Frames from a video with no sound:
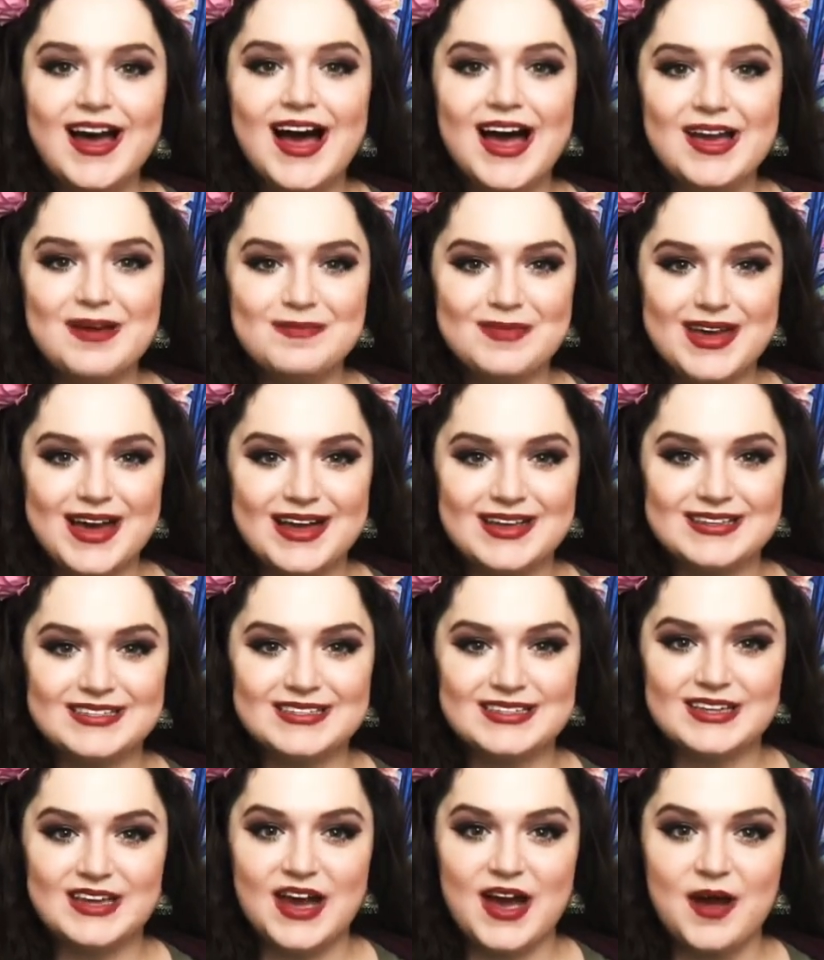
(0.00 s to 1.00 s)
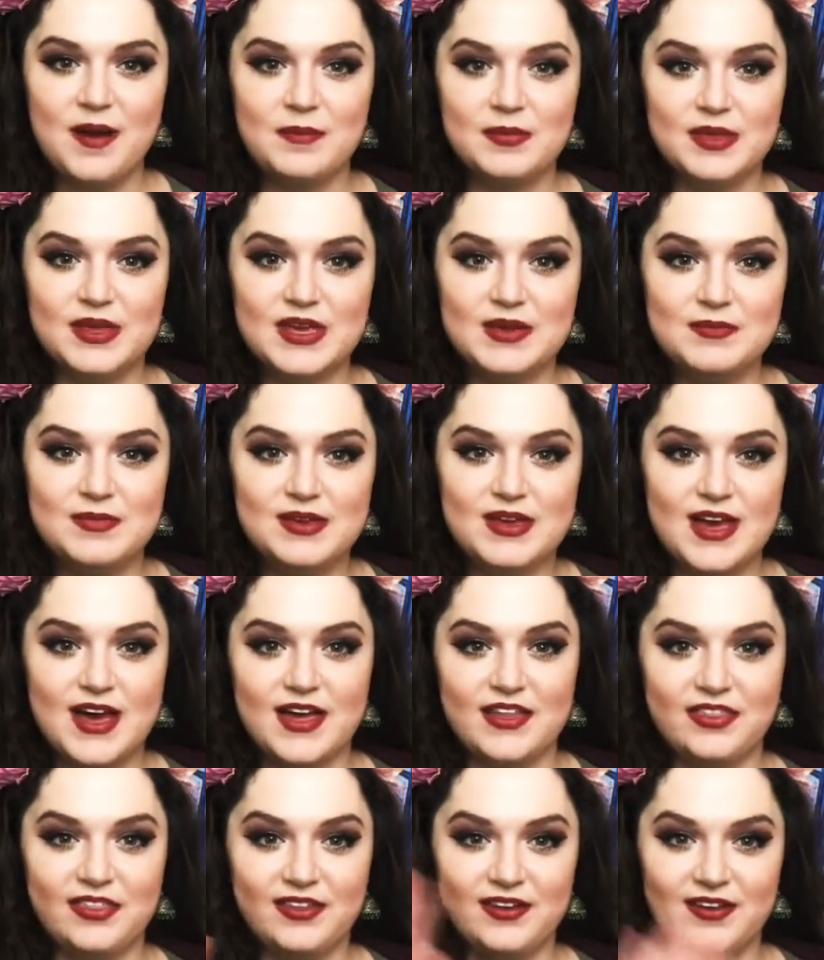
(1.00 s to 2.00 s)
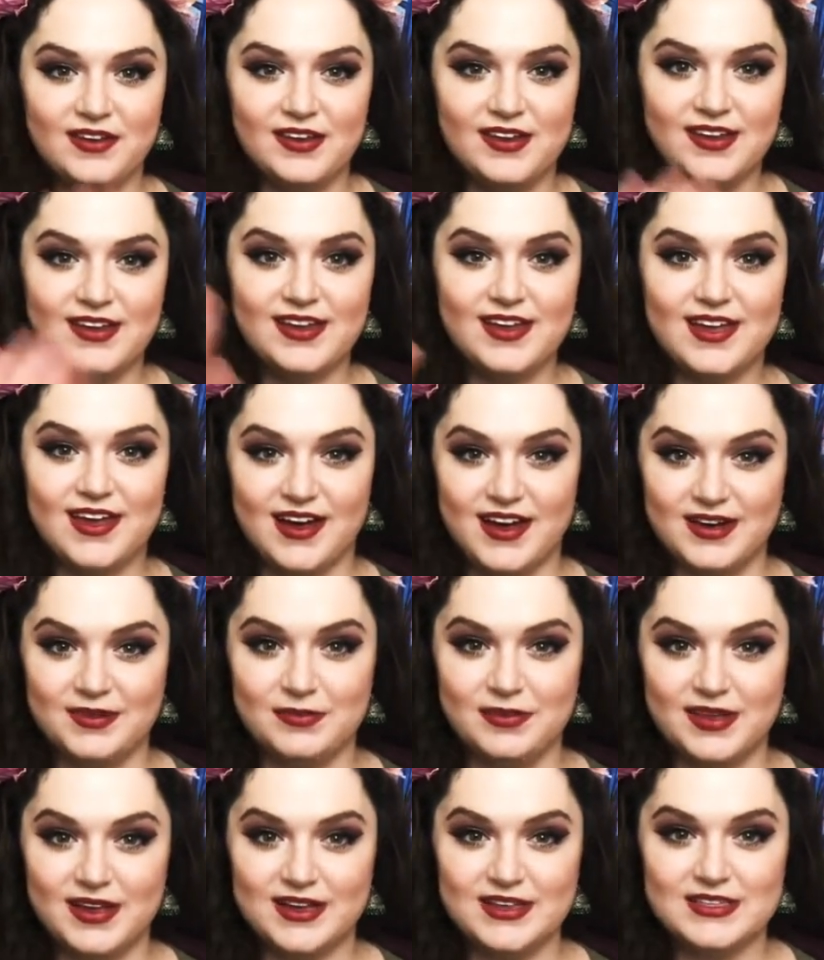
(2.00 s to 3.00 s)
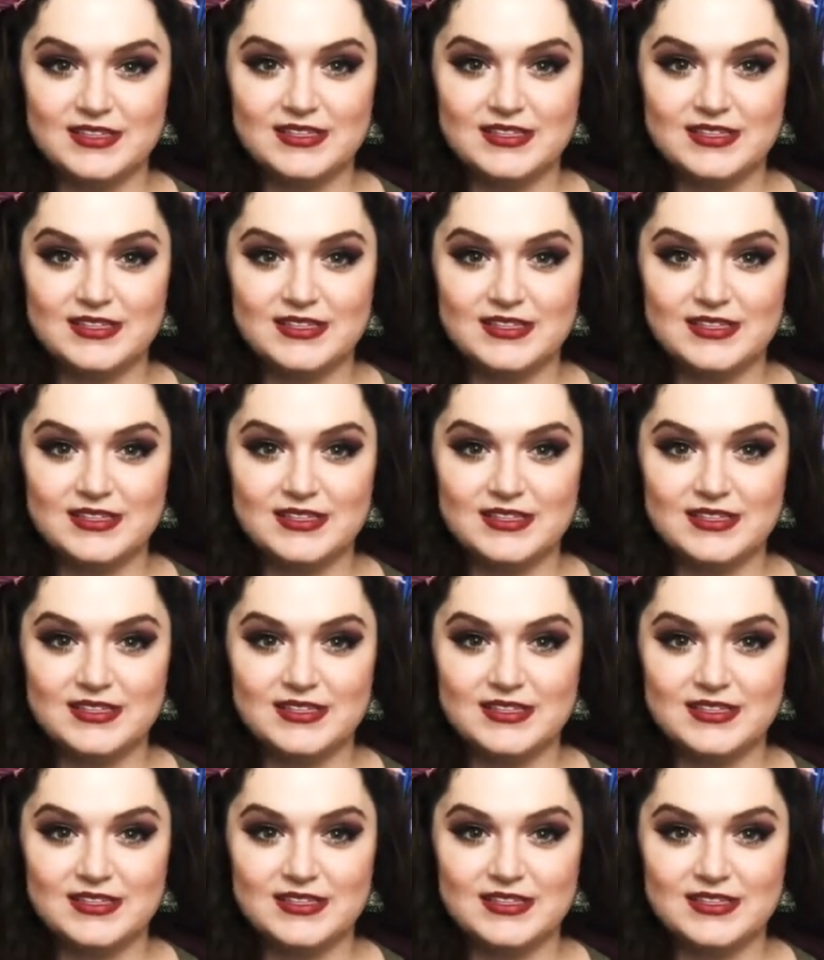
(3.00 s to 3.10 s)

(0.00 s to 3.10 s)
I am Cassidy. I am the hippie Catholic. God bless.